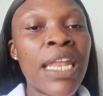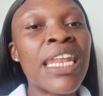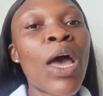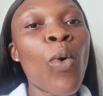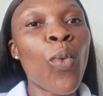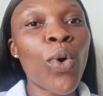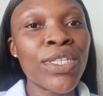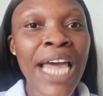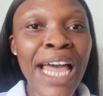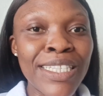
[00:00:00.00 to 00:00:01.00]
Now,
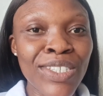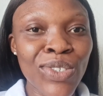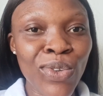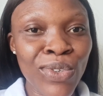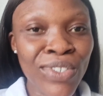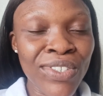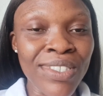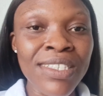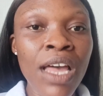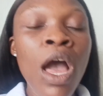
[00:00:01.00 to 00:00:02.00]
what are the
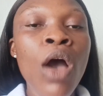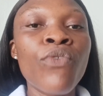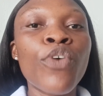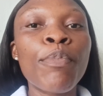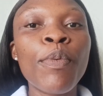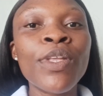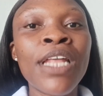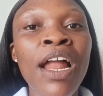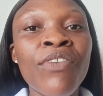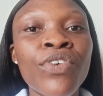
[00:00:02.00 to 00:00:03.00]
solutions? For people
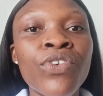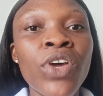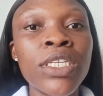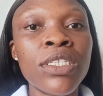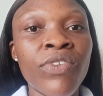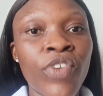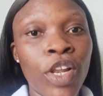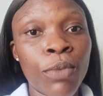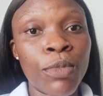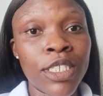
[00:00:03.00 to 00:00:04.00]
that have already
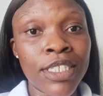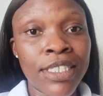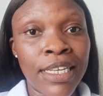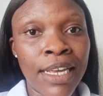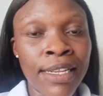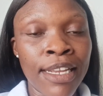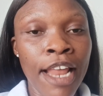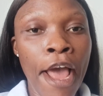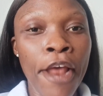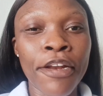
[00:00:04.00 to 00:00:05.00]
developed this thing,
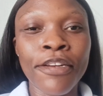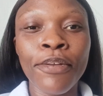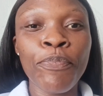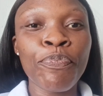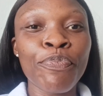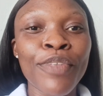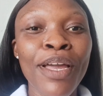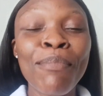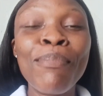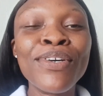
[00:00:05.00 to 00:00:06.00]
and
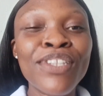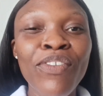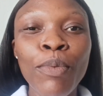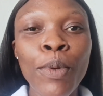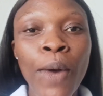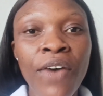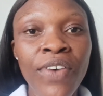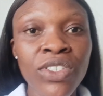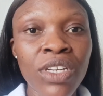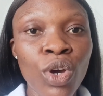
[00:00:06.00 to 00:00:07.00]
most of the people have
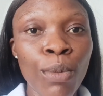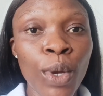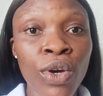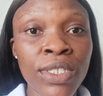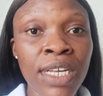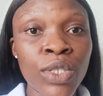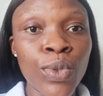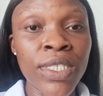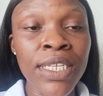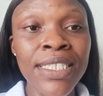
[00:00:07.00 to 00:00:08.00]
actually come in contact
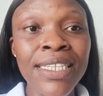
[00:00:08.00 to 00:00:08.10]
with it,